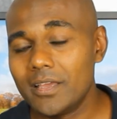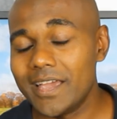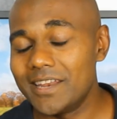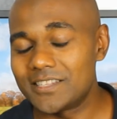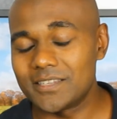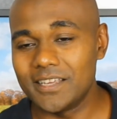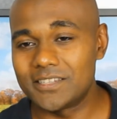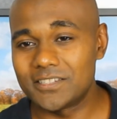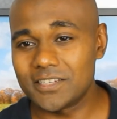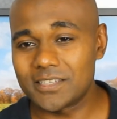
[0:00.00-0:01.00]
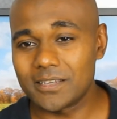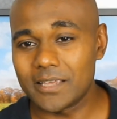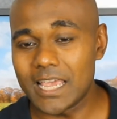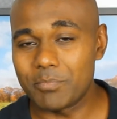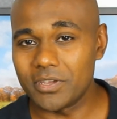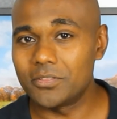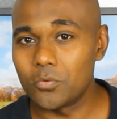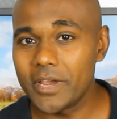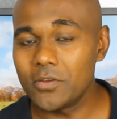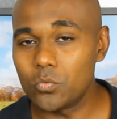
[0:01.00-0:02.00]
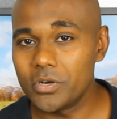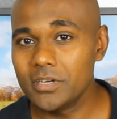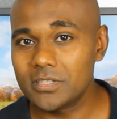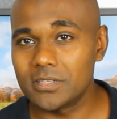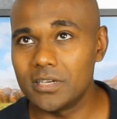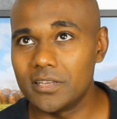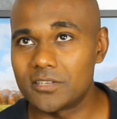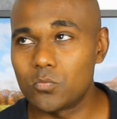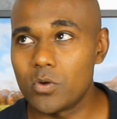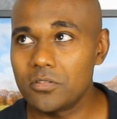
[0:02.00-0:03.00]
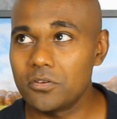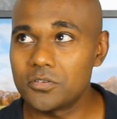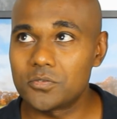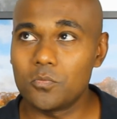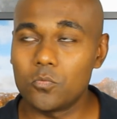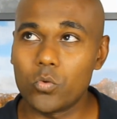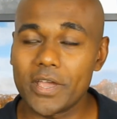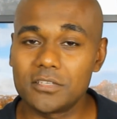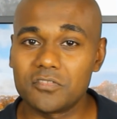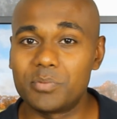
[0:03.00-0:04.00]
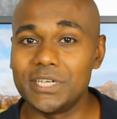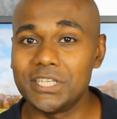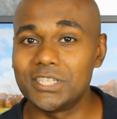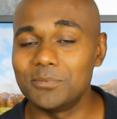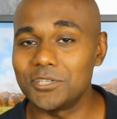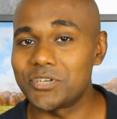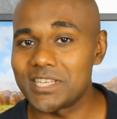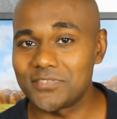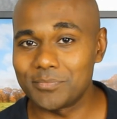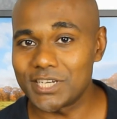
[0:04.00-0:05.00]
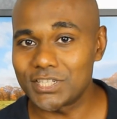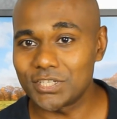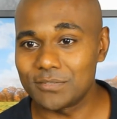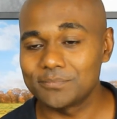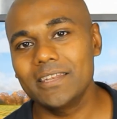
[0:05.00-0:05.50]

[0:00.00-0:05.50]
And it's just epic. The way it works, it's one of those ways of predictable transformation.